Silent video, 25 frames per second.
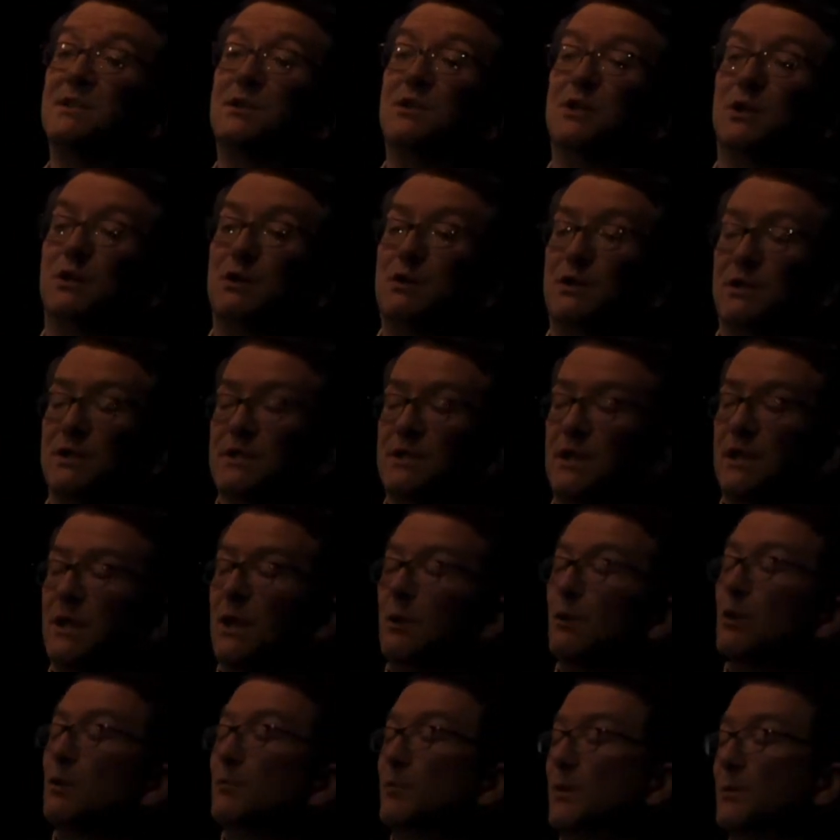
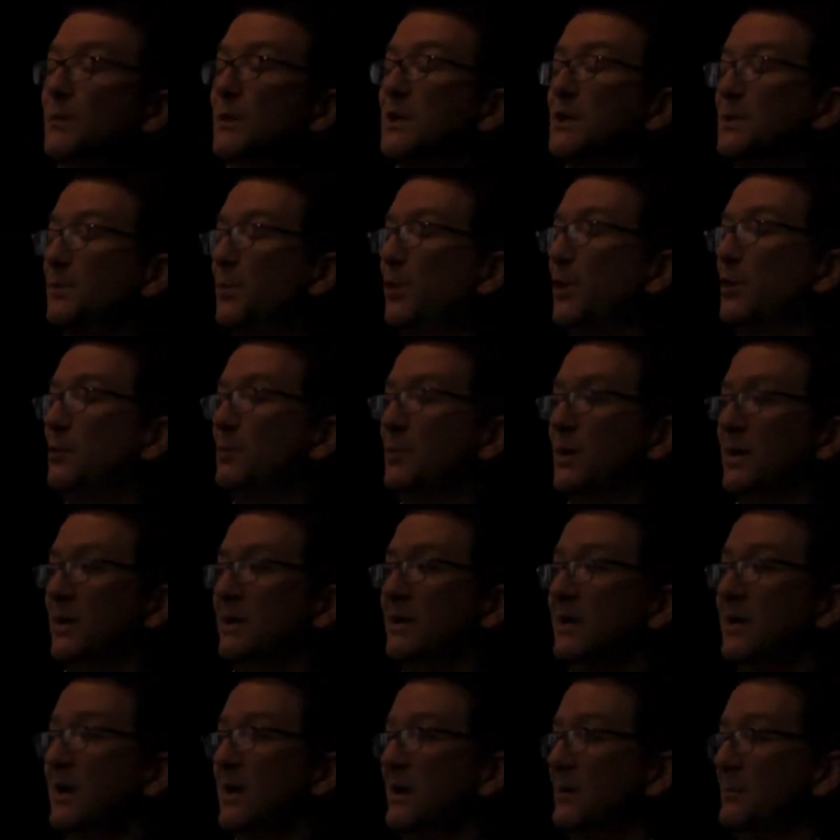institutions, and there wouldn't be much point
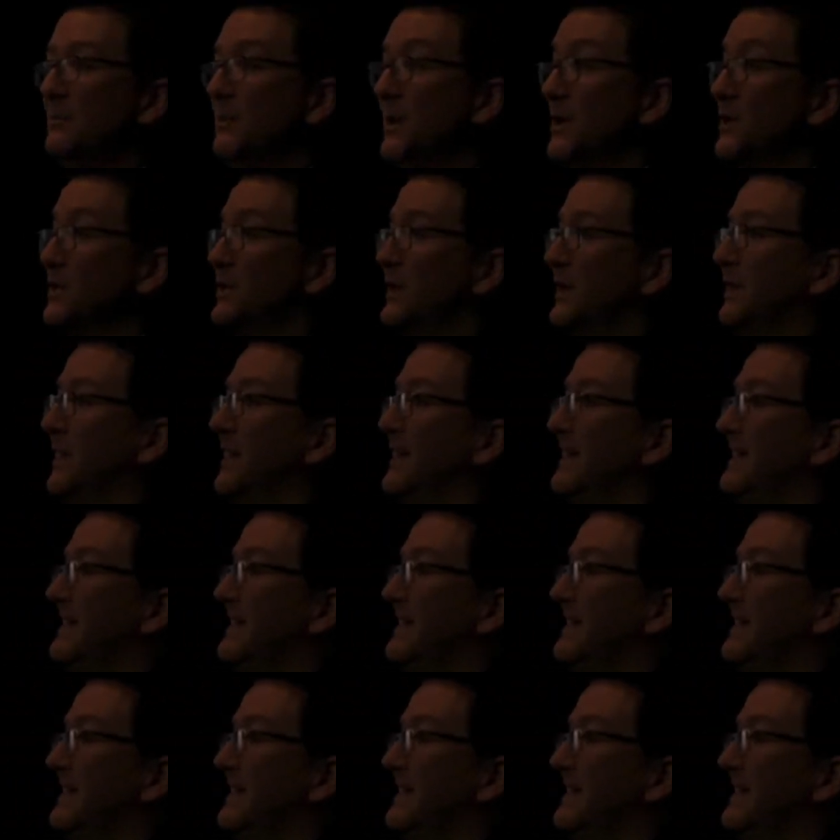me mentioning